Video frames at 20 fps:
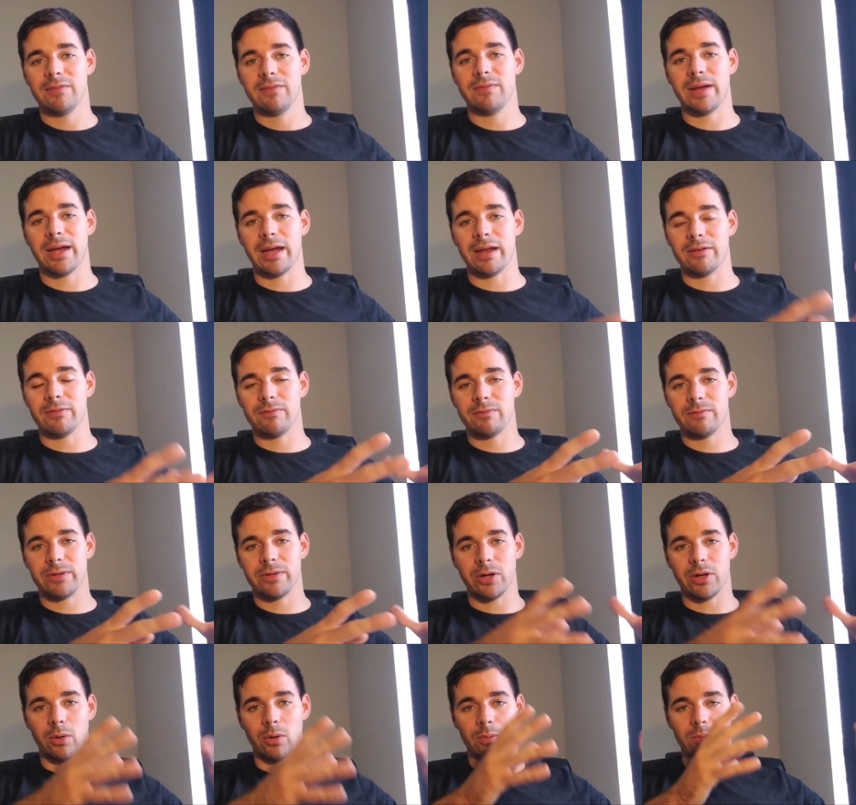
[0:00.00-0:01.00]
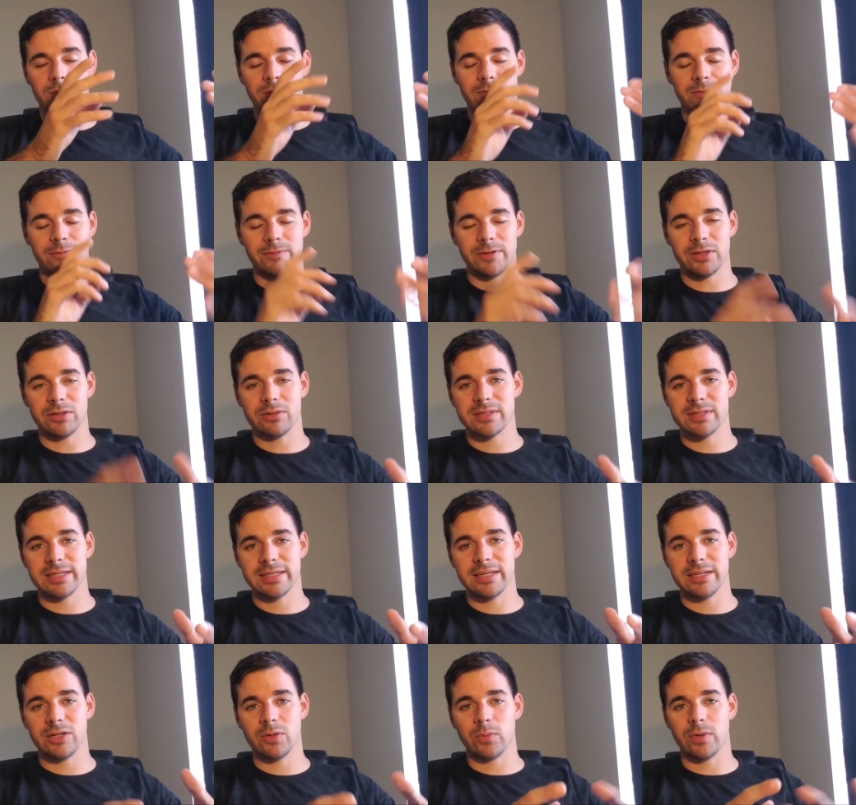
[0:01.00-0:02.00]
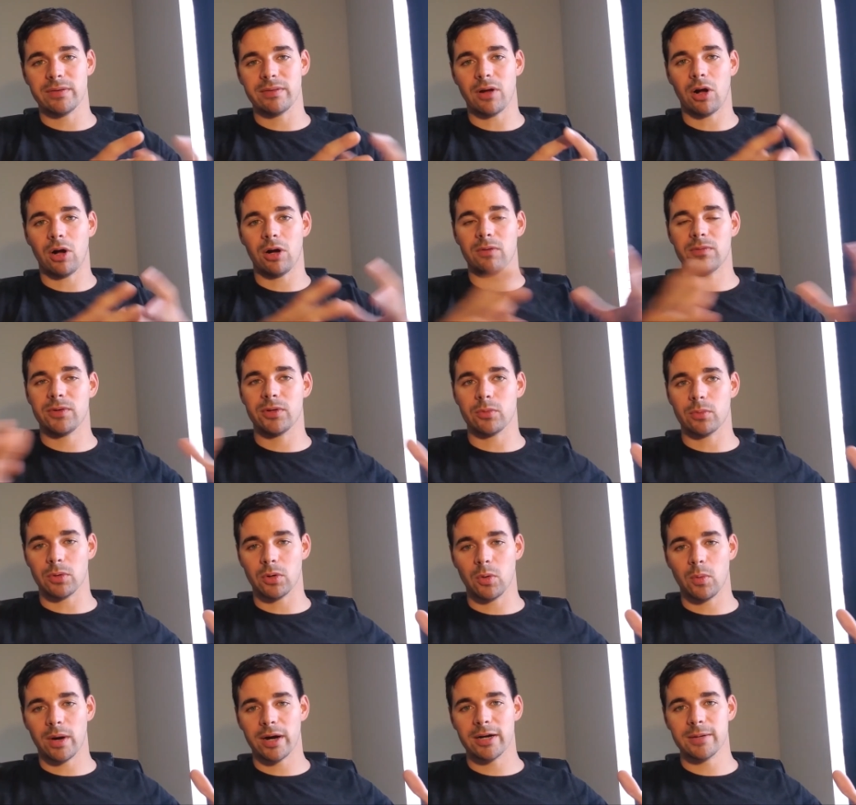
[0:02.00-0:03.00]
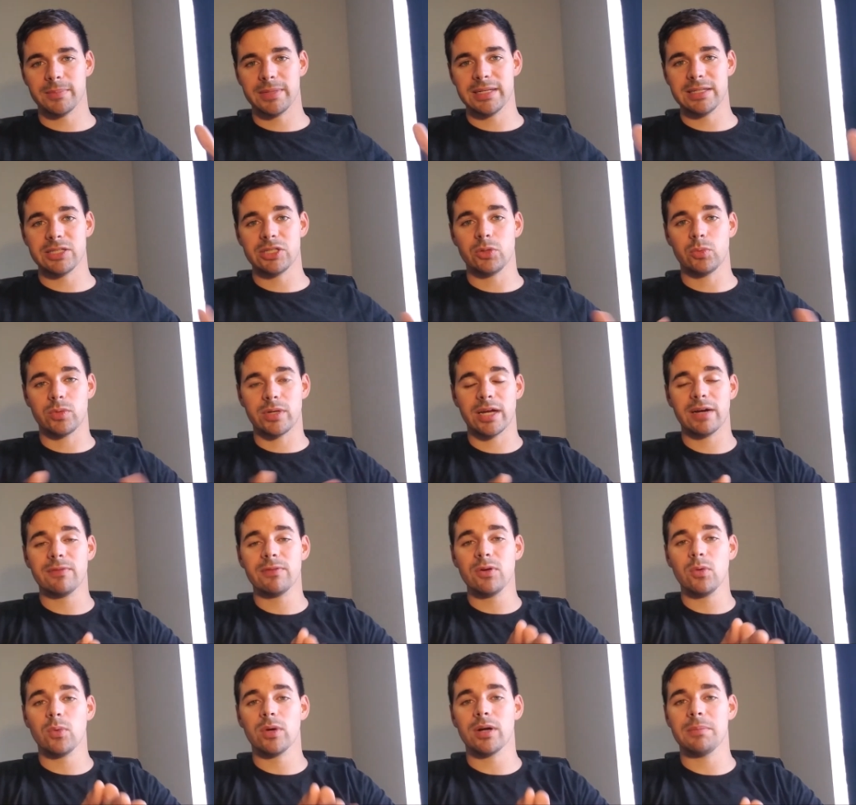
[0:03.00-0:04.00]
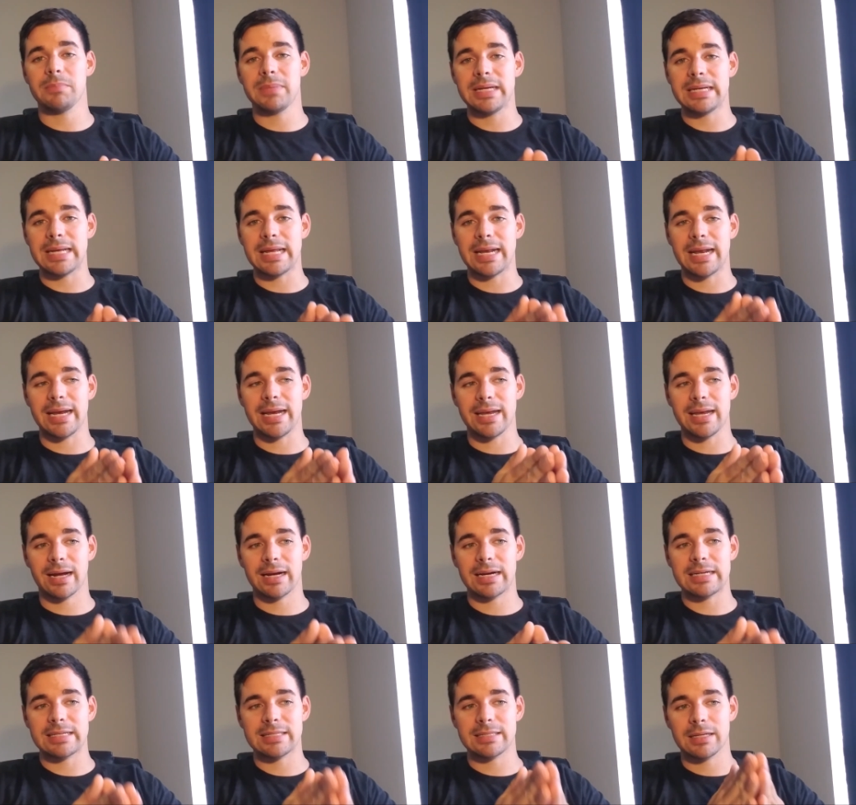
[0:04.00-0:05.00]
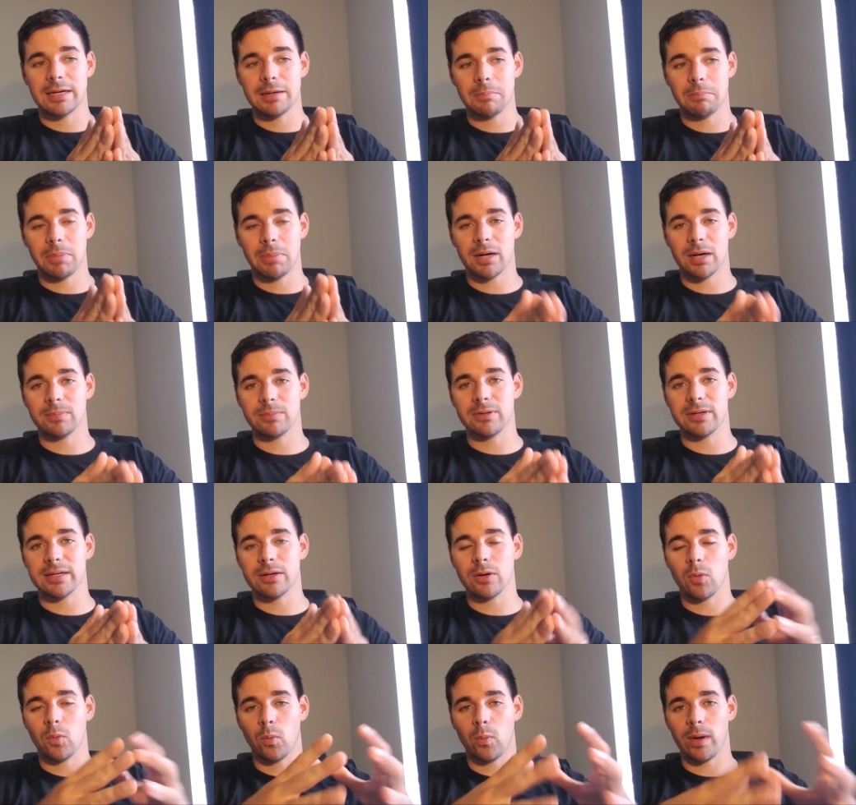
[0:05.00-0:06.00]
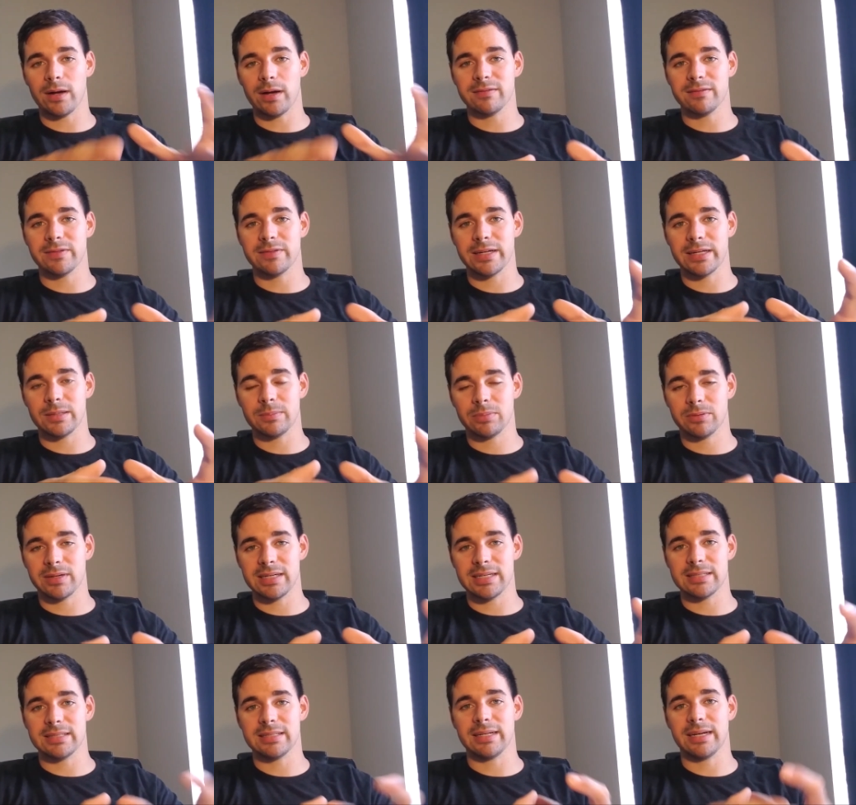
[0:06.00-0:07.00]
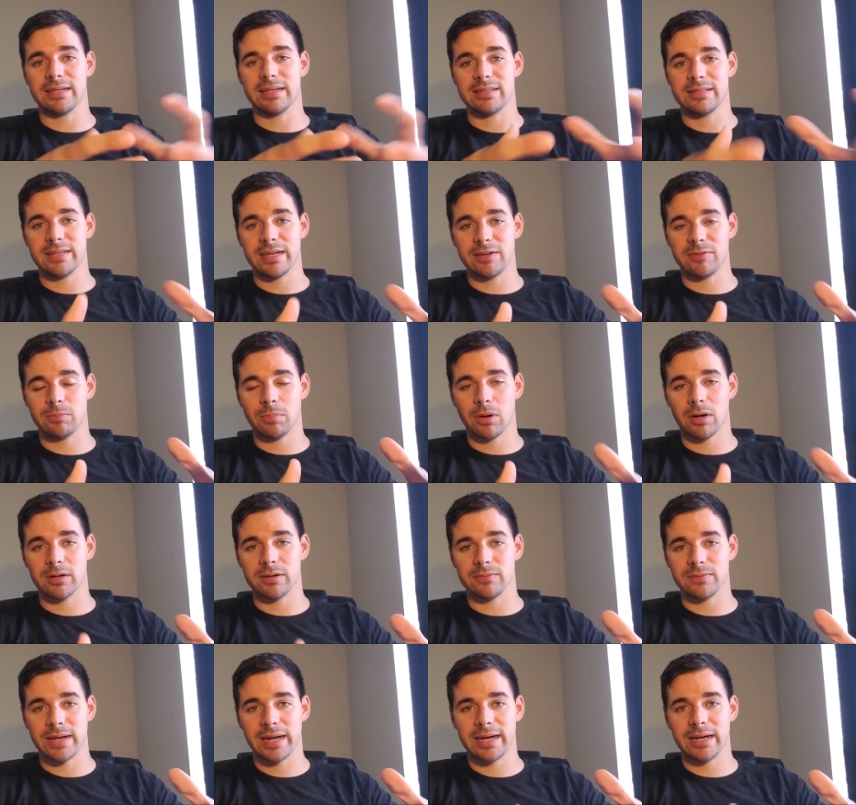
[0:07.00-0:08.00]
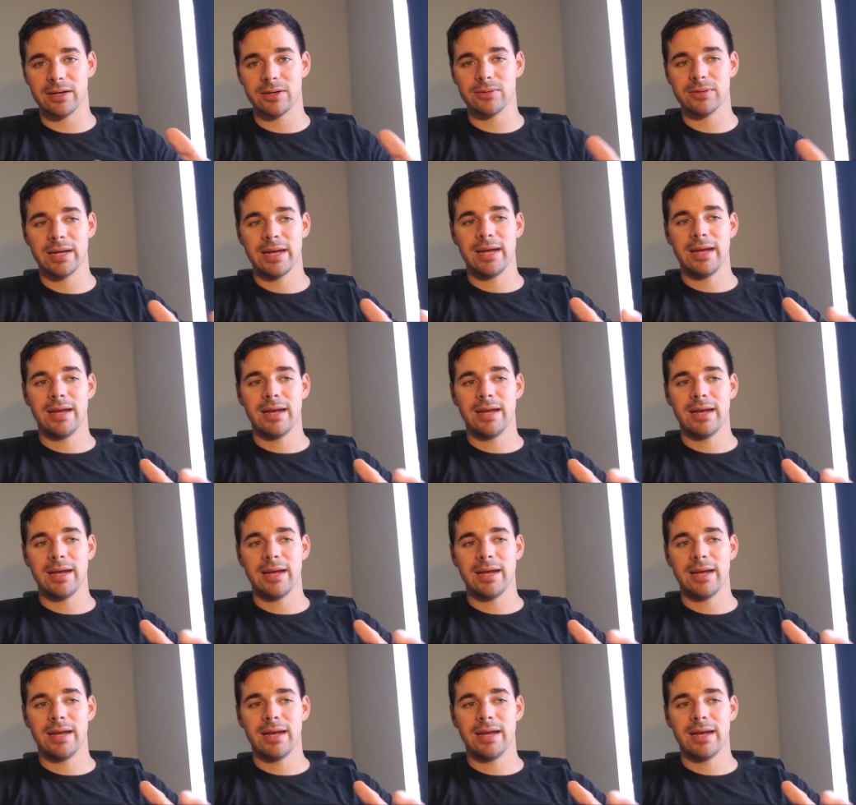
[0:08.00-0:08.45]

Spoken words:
that, fills in with all of your requirements. You definitely want to meet in a nice, public, well-lit place in a safe part of town.